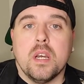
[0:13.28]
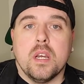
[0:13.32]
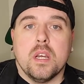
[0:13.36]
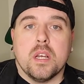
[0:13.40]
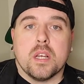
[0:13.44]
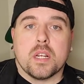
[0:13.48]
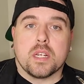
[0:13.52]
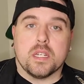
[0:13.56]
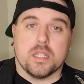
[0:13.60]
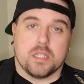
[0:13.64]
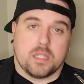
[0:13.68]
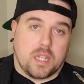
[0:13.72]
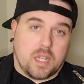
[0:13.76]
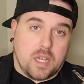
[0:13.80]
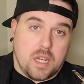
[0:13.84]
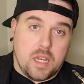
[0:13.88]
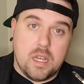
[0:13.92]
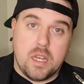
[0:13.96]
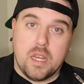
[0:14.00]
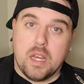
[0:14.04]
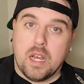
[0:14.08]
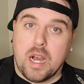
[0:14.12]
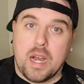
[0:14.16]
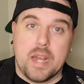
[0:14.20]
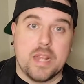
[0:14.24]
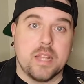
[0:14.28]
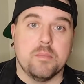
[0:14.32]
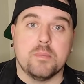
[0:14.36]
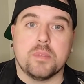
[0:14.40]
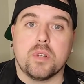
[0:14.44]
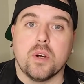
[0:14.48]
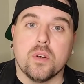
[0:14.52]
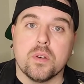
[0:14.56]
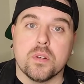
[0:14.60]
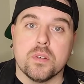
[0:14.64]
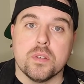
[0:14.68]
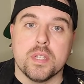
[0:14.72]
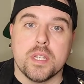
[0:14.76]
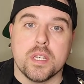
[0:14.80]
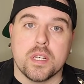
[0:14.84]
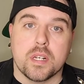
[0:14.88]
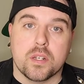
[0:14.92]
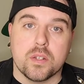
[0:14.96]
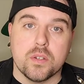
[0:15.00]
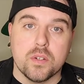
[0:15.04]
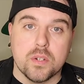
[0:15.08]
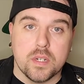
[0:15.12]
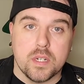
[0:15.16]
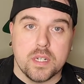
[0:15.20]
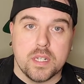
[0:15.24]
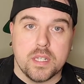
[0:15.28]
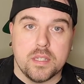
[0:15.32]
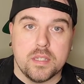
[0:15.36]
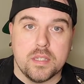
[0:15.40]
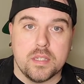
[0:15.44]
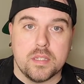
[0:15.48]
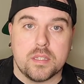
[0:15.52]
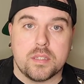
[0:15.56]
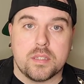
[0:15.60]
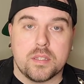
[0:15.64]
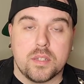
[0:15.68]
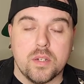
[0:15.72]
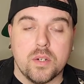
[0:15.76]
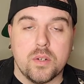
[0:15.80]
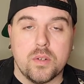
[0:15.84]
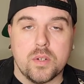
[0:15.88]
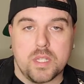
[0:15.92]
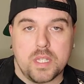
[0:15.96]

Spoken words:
because I am totally included in this too.